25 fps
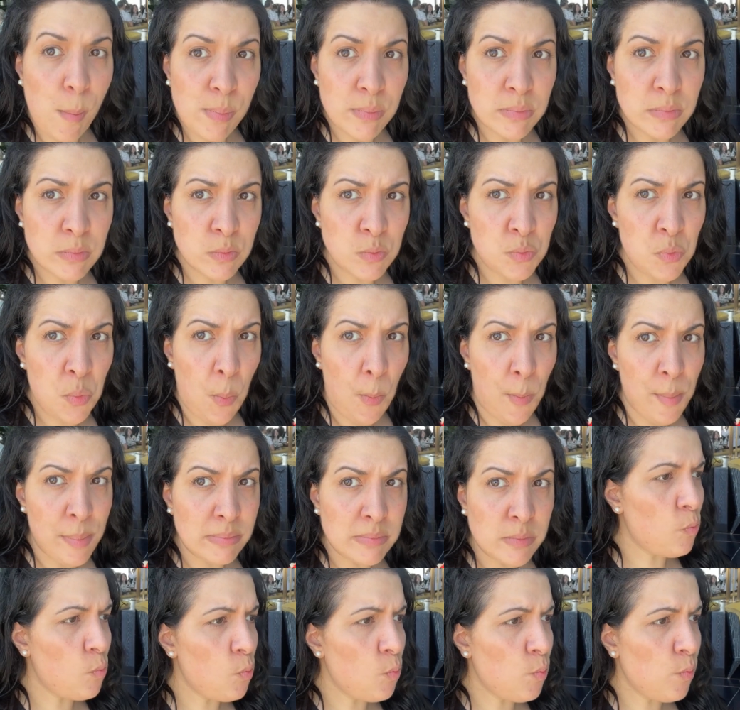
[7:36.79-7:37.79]
Mm.
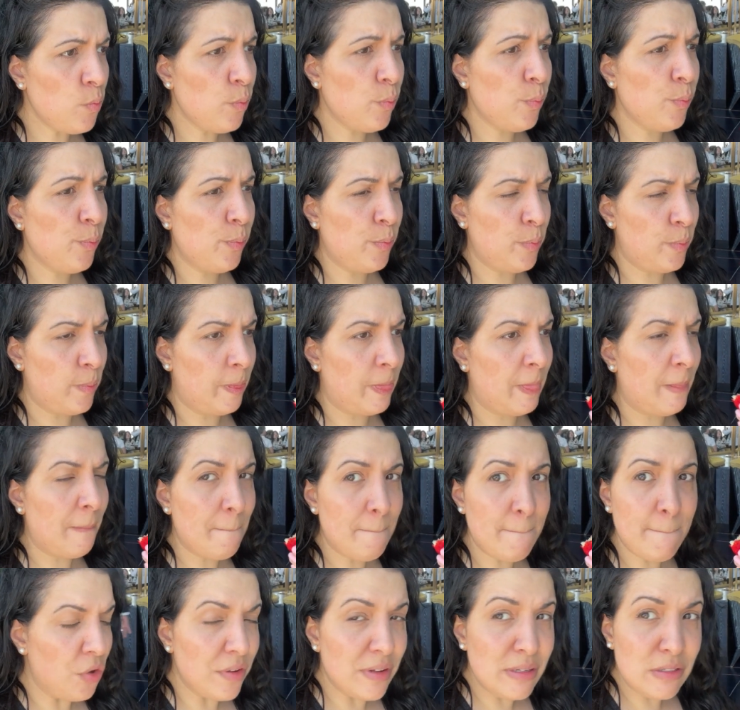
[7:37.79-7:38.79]
Mm.
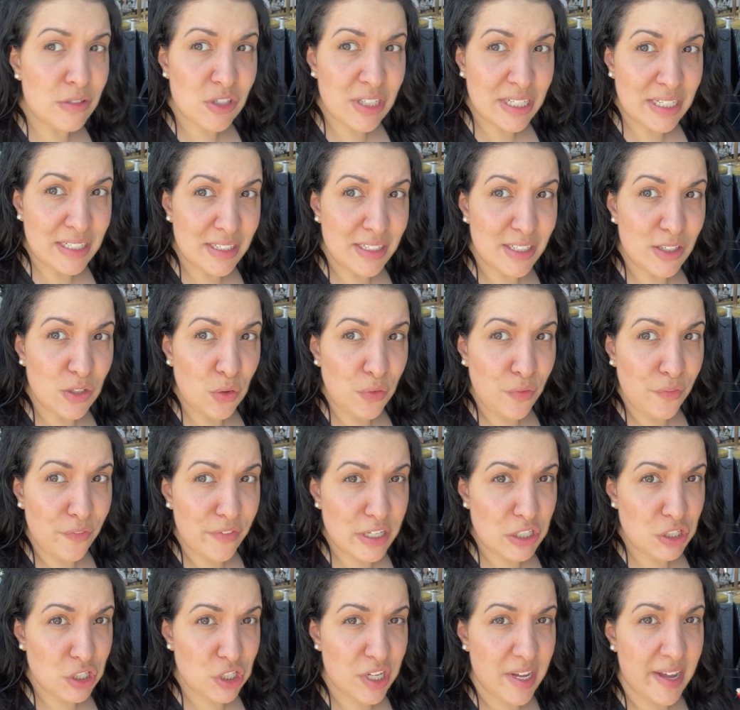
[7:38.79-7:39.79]
It's like a little
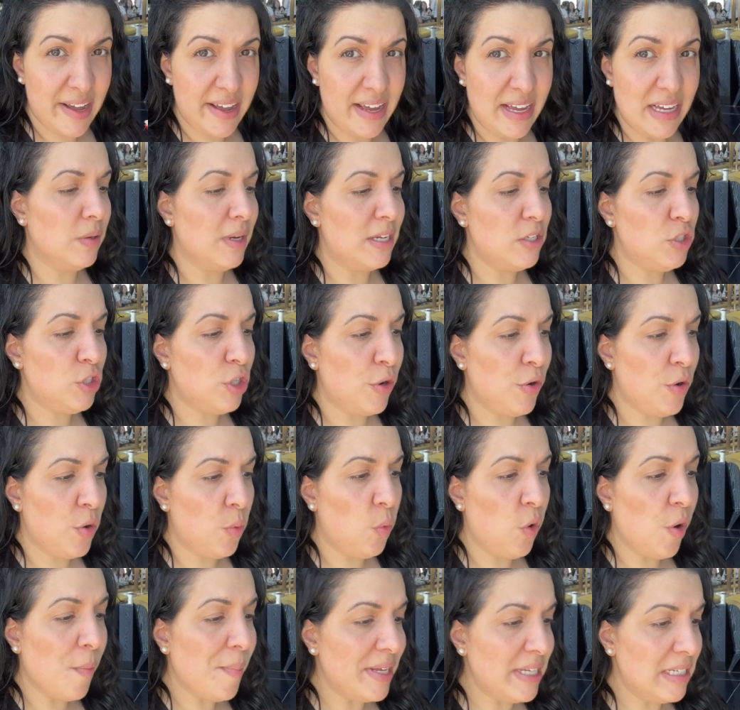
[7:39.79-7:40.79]
fish cake. I don't know
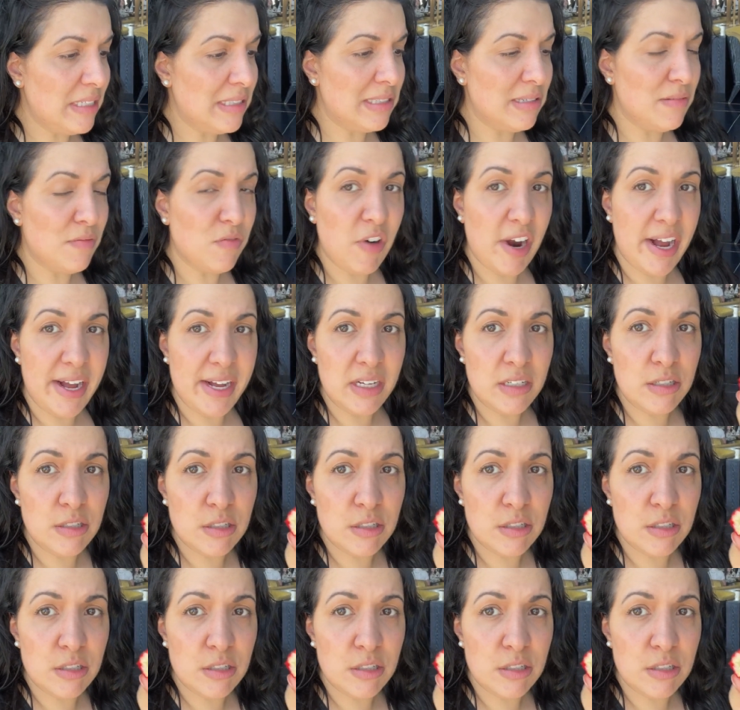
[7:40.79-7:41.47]
what makes it red.